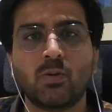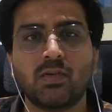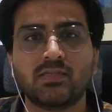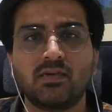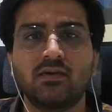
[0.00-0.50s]

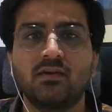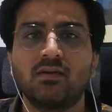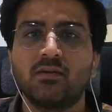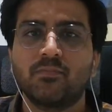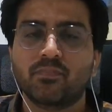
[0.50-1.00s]
as a
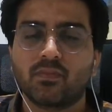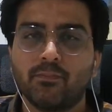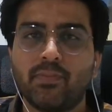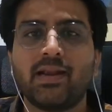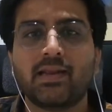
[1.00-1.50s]

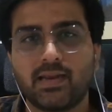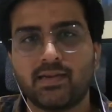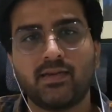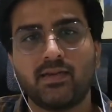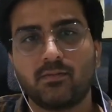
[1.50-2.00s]
bad
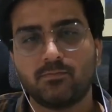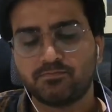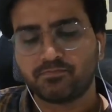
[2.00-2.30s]
candidate.